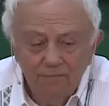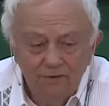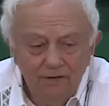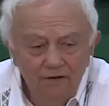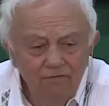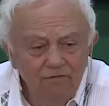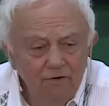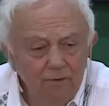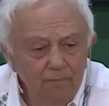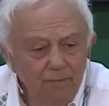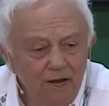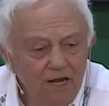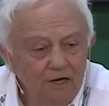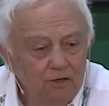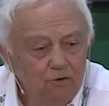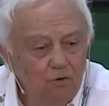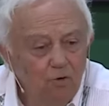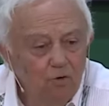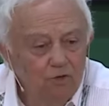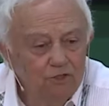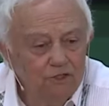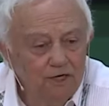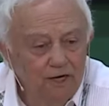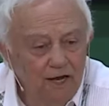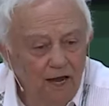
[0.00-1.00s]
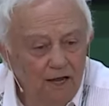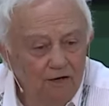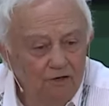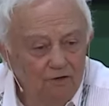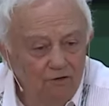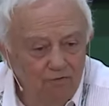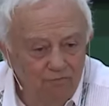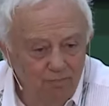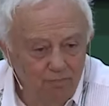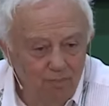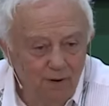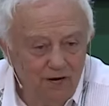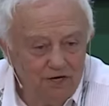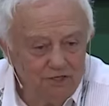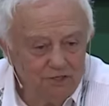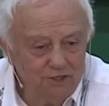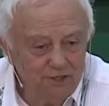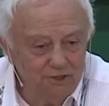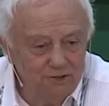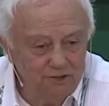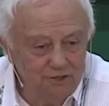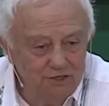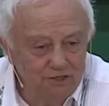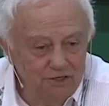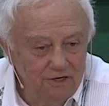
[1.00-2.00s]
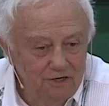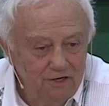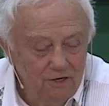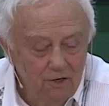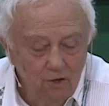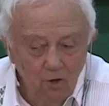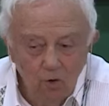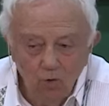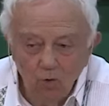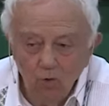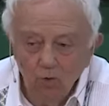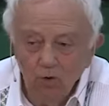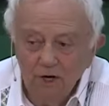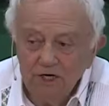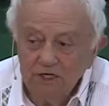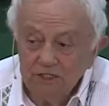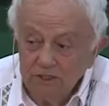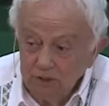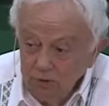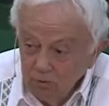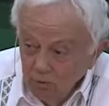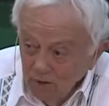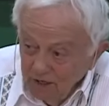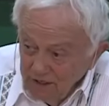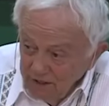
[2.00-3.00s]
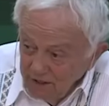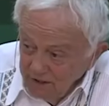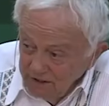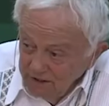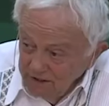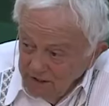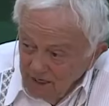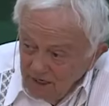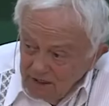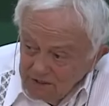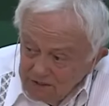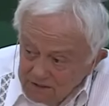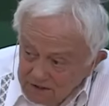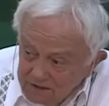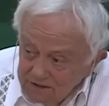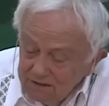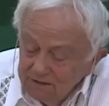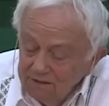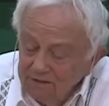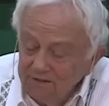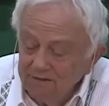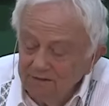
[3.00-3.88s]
Never mind what kind of passion. Once you are attached,